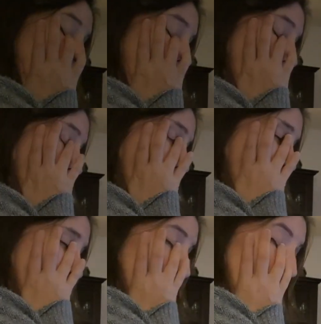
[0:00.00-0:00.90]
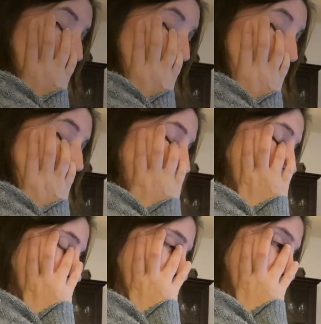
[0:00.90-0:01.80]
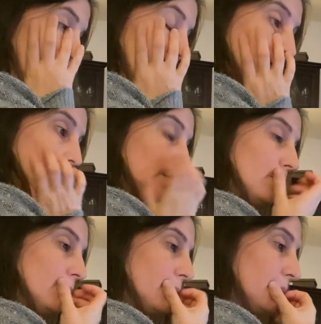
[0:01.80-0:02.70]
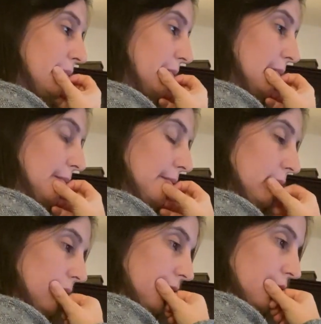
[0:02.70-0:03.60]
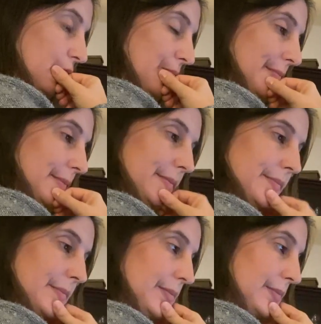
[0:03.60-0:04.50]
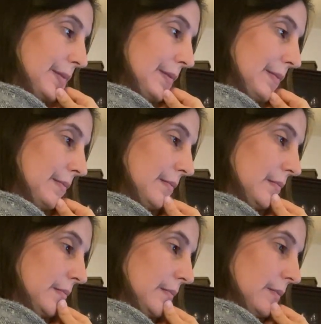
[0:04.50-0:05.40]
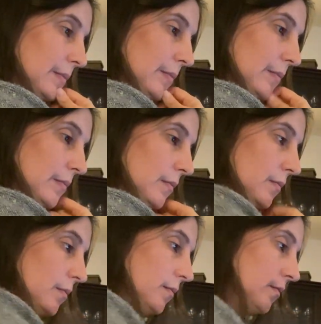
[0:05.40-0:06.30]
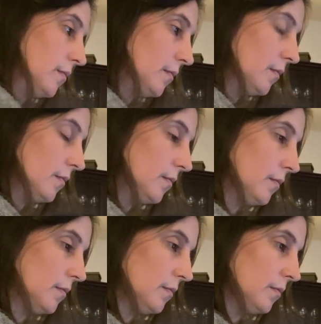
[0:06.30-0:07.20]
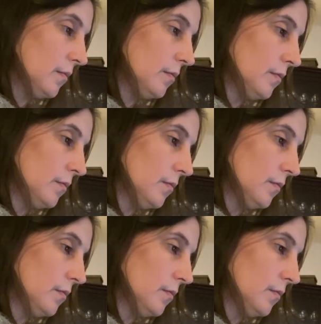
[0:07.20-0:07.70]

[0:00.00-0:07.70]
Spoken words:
(silence)